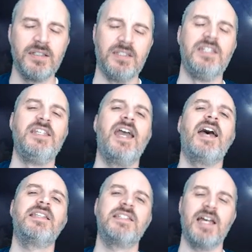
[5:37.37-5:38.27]

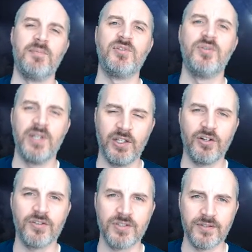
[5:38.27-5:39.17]
yes, I'm doing
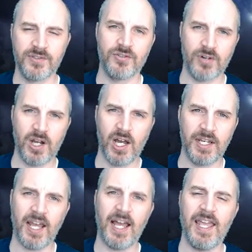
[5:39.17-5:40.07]
Curse of
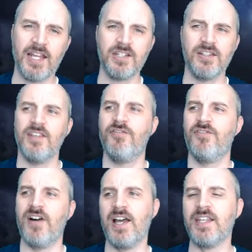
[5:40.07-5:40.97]
Strahd. I actually
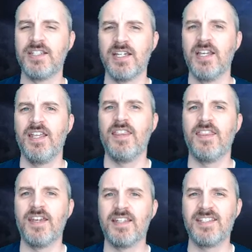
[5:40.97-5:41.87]
find
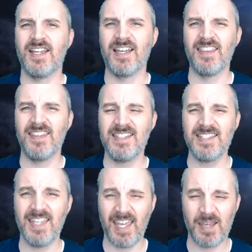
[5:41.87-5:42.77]
that this
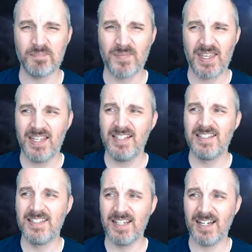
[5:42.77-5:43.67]
game
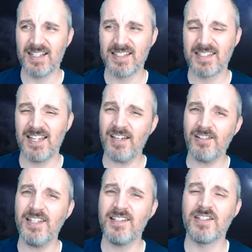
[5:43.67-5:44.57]
not
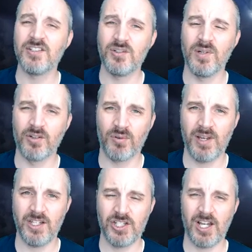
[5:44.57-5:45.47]
only does it do a
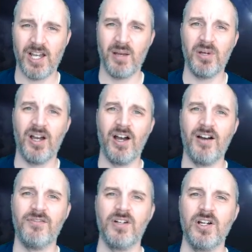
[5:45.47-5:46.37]
great job
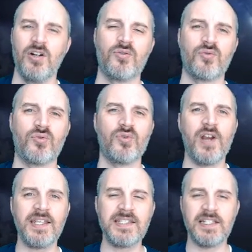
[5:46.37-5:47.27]
of
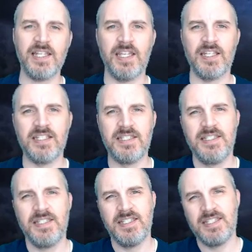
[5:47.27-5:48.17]
wrestling
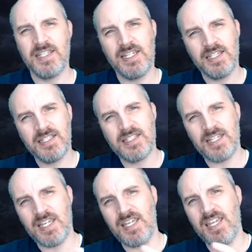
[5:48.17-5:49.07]

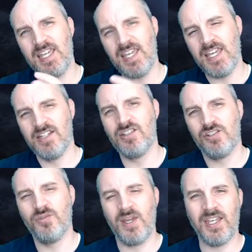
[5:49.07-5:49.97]
D&D
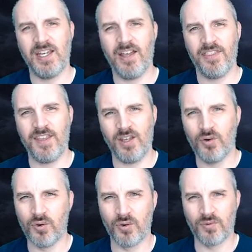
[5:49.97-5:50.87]
into a gothic
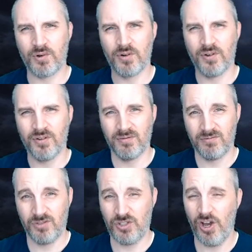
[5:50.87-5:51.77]
horror
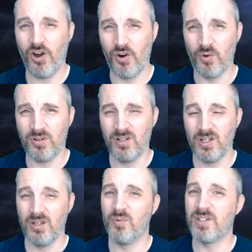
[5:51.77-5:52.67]
tone,
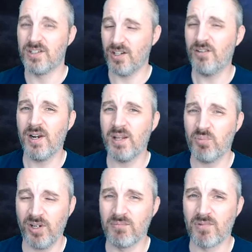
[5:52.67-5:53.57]
which is already
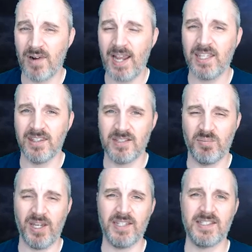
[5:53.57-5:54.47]
pretty miraculous
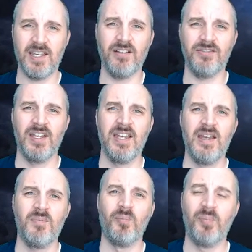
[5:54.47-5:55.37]
by itself,
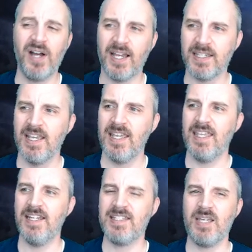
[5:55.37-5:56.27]
but
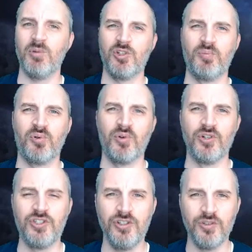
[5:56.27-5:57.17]
it is able to
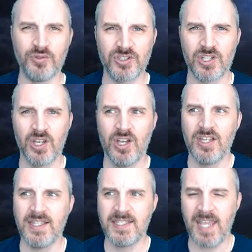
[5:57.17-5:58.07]
produce
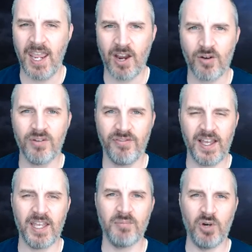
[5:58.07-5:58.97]

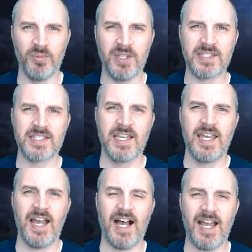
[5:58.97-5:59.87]
terrifying moments.
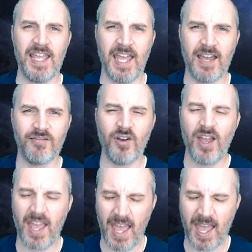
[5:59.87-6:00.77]
I have
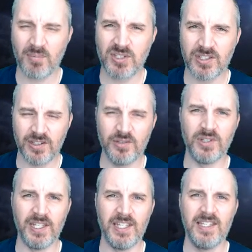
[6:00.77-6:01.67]

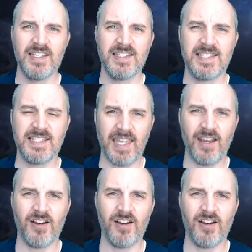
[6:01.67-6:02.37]
absolutely scared